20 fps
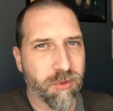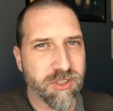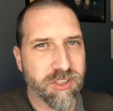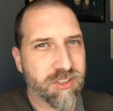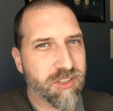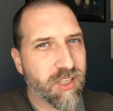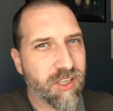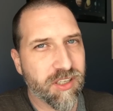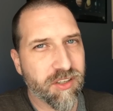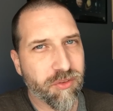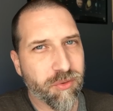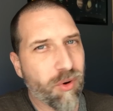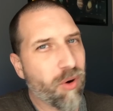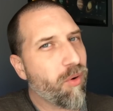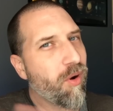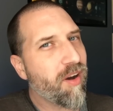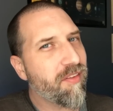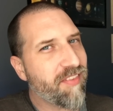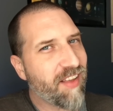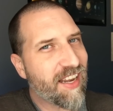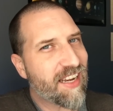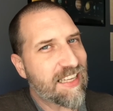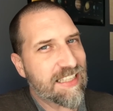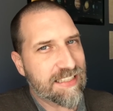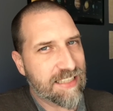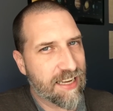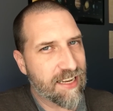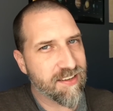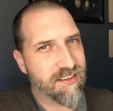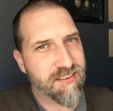which is gonna throw off any
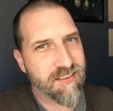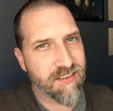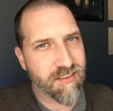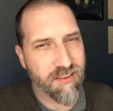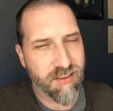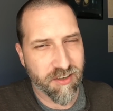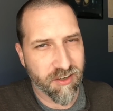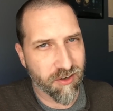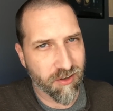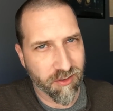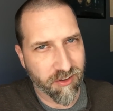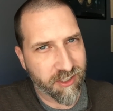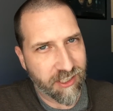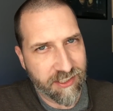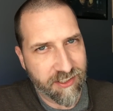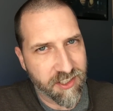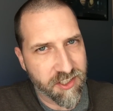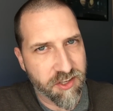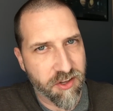test that you're looking to